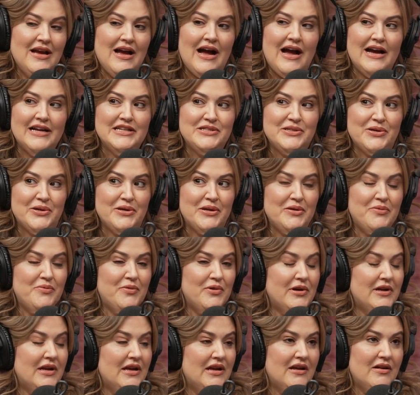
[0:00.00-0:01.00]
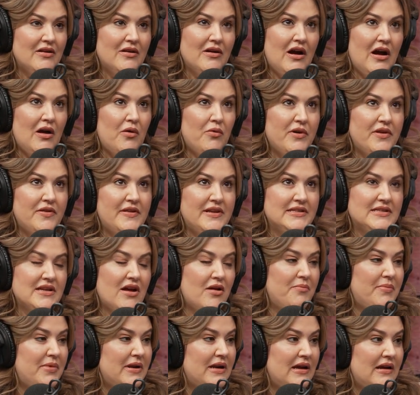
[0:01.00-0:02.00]
I started working with his
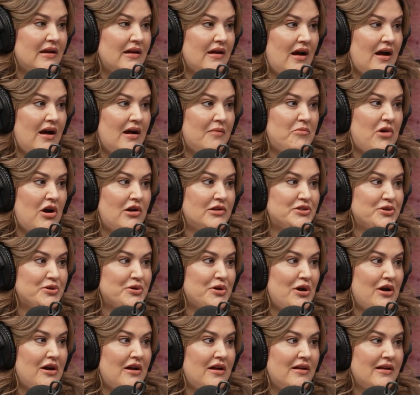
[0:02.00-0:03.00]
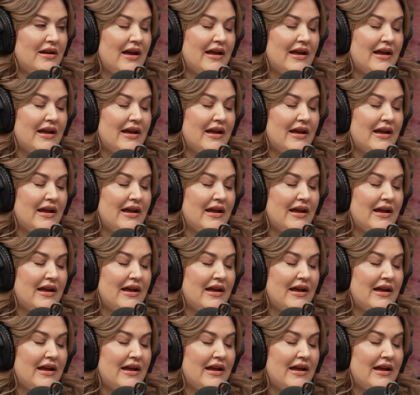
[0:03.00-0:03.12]
company, Alter Call,